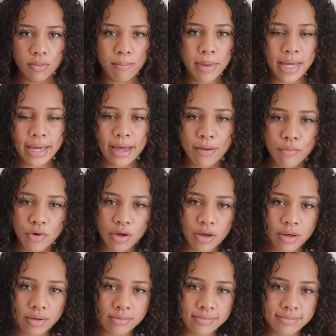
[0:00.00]
My
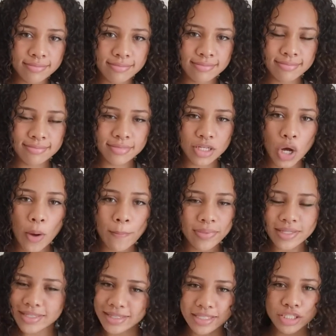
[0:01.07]
camera
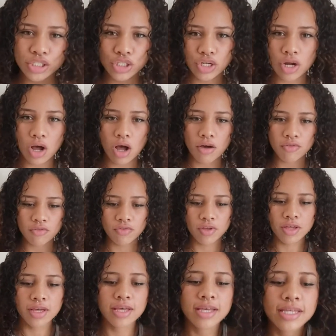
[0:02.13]
completely shut off.
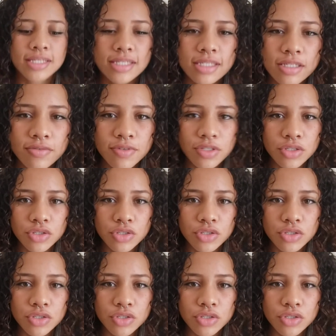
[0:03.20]
Is this even